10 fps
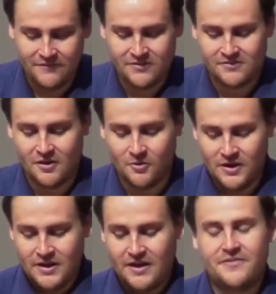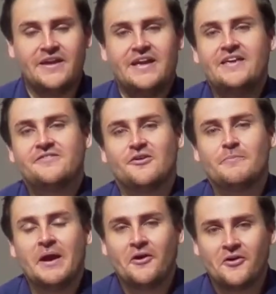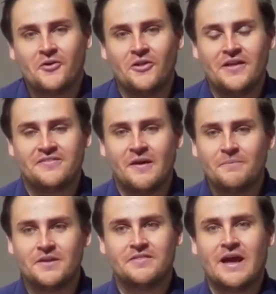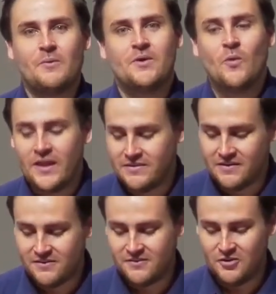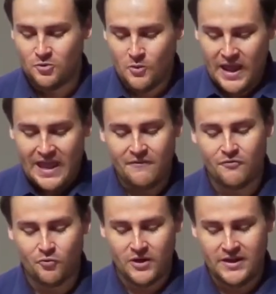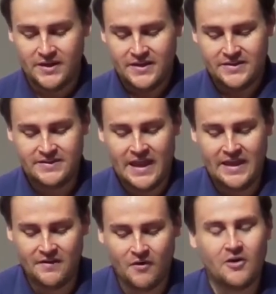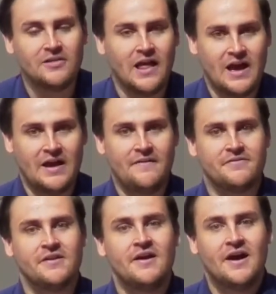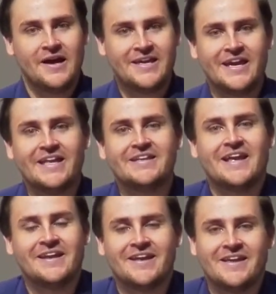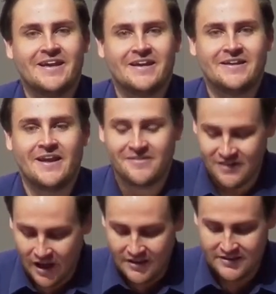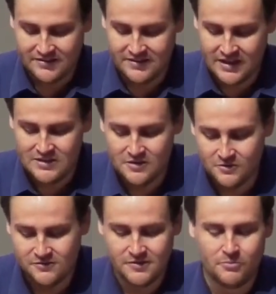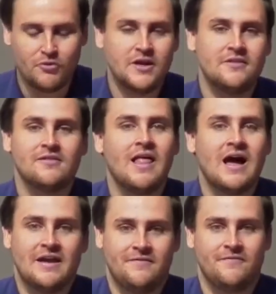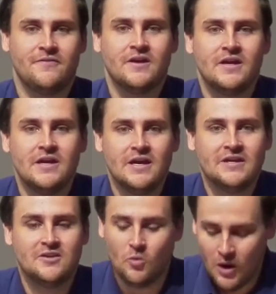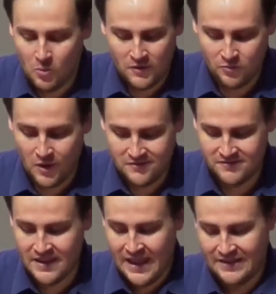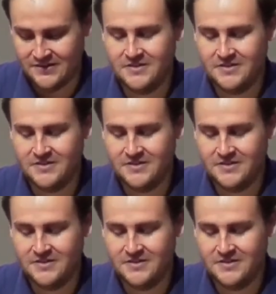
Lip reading: And so the Easter miracle is something that we witness to every day of our lives again and again as God continues to breathe life into what was once dead.